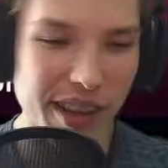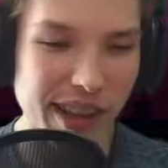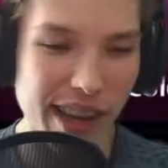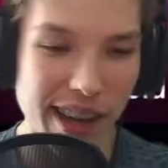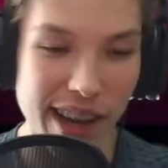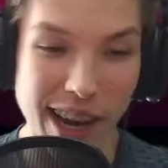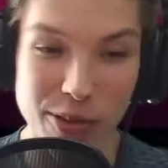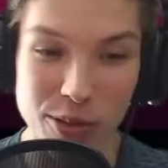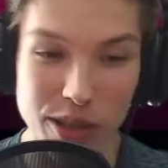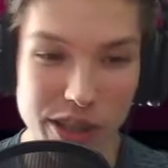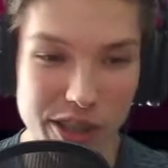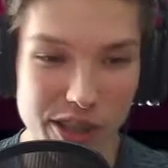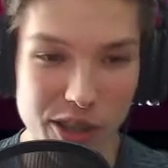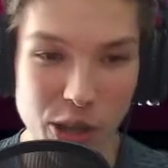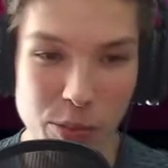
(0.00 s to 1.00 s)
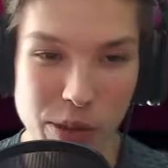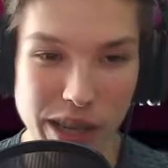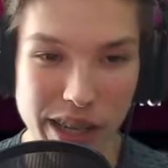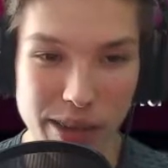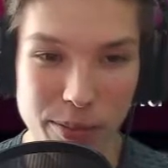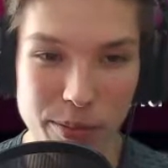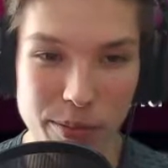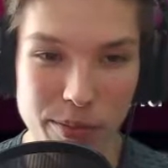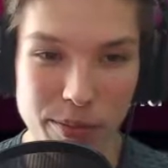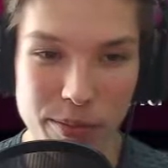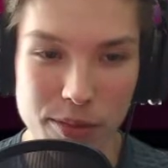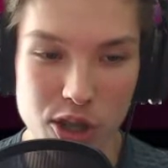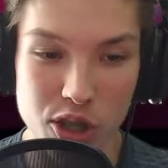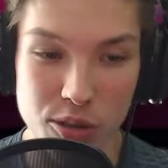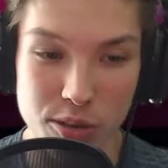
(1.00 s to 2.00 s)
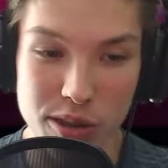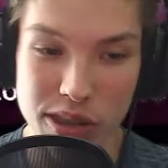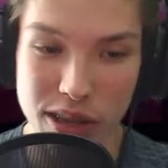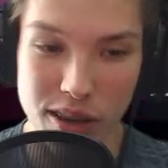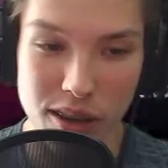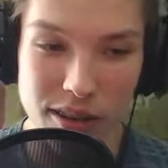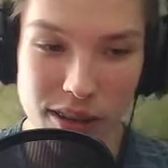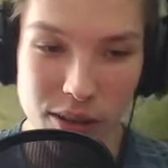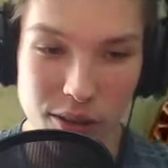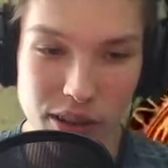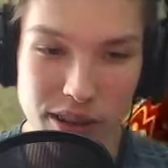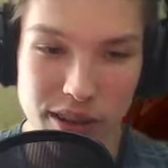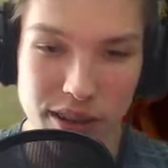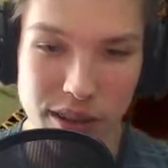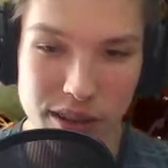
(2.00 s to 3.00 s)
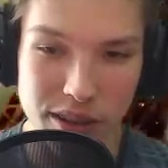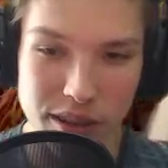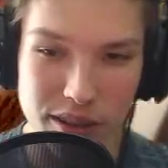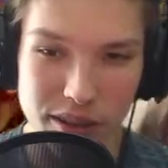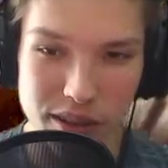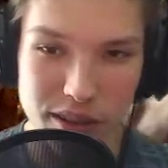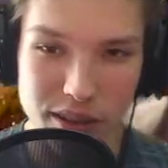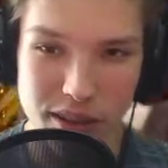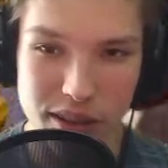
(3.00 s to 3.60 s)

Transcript: Once again, I really just hope I can choose the cards I want to see,